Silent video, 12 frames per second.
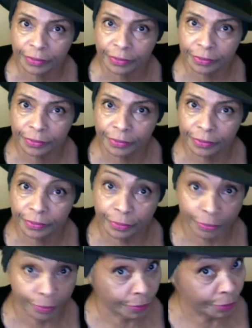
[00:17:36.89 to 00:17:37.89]

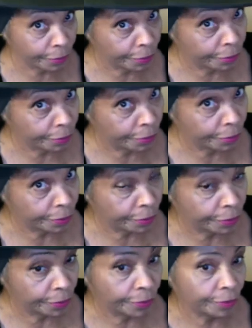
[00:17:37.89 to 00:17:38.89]

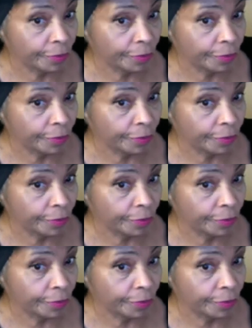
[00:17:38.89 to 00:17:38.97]
Nothing is said.